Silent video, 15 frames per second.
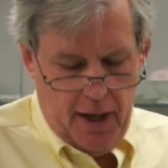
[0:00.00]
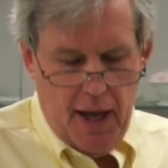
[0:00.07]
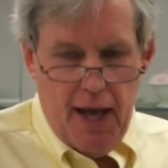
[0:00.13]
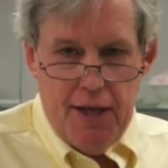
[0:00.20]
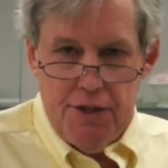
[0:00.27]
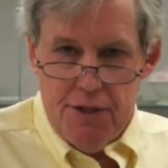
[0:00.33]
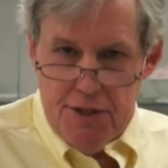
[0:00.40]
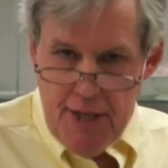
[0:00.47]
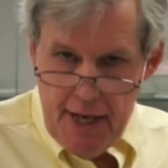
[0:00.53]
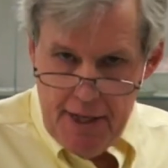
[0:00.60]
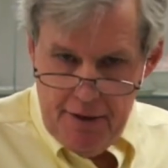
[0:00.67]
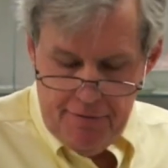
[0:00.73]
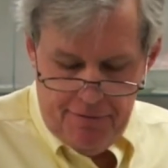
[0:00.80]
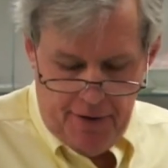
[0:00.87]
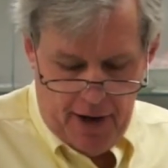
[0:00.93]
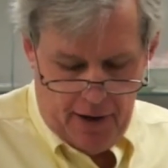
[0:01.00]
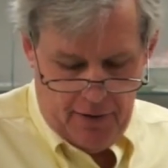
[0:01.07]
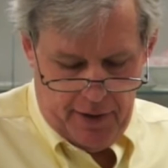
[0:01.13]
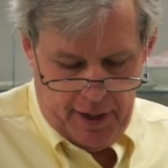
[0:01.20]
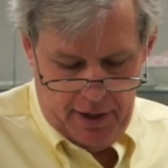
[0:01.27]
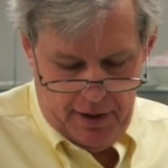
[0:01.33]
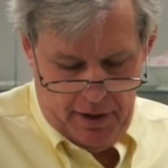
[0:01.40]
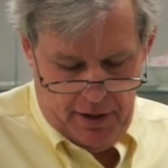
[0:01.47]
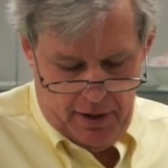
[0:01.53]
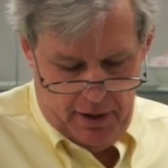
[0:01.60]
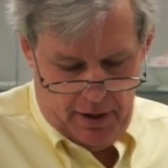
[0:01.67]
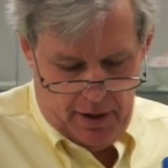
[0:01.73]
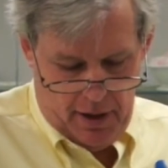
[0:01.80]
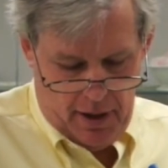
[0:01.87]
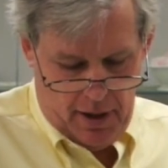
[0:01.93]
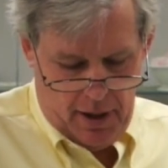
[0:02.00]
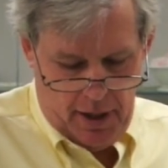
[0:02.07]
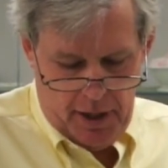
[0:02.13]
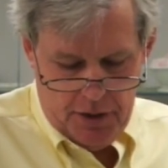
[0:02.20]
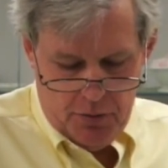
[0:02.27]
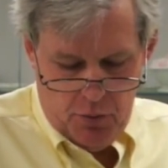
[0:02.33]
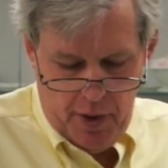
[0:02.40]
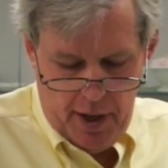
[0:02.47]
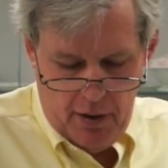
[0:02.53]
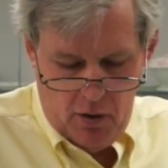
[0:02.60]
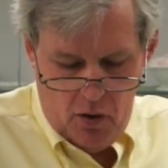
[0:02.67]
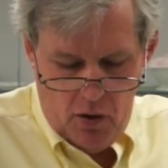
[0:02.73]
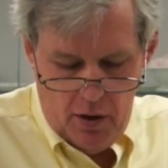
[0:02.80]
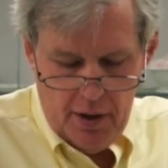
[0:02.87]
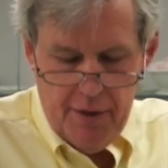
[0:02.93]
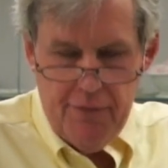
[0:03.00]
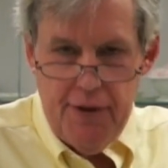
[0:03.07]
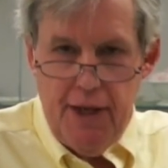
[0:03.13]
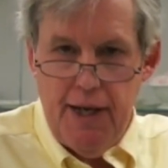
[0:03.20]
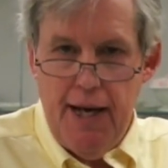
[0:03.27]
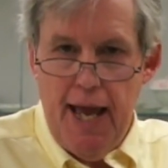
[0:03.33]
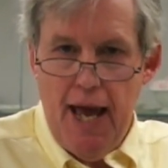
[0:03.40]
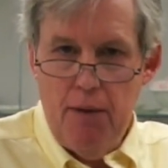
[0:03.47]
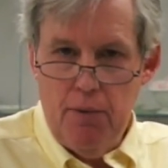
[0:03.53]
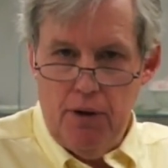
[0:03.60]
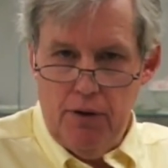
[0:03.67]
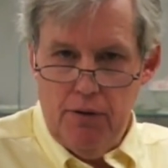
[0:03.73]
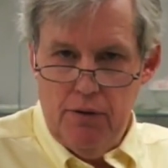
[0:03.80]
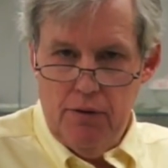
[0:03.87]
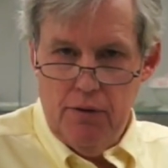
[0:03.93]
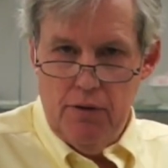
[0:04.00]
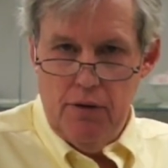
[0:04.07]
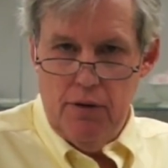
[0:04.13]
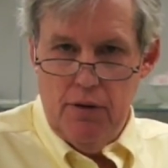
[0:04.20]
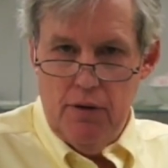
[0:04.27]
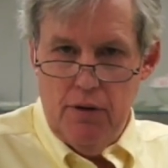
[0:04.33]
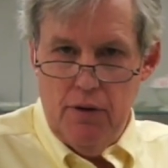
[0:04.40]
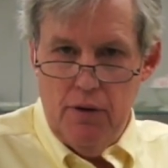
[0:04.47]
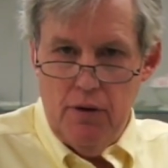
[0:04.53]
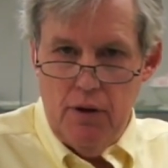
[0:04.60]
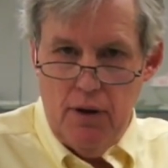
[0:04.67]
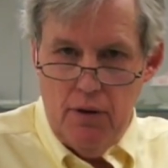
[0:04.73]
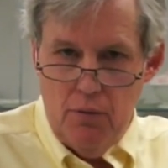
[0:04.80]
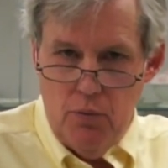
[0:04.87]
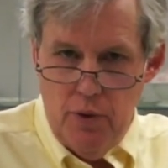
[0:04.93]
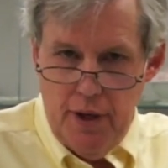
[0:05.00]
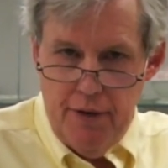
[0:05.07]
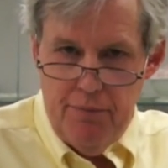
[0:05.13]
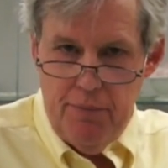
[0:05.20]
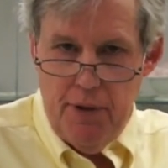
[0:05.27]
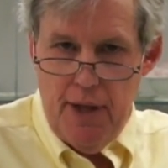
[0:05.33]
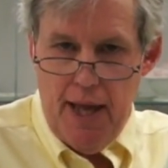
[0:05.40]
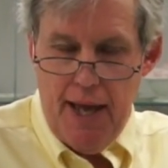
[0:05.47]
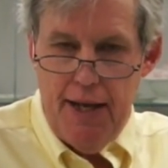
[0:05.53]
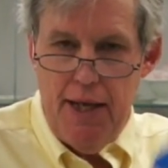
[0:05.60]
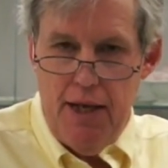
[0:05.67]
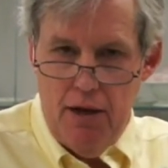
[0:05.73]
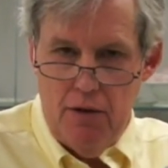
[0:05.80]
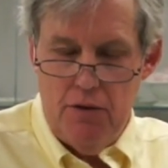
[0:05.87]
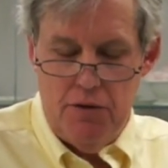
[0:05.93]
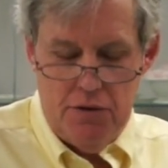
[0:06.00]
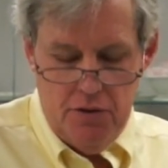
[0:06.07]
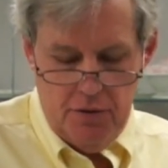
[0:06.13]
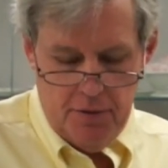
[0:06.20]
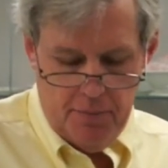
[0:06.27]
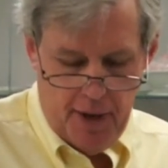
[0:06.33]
A second firing is where all of the enamel would have adhered to the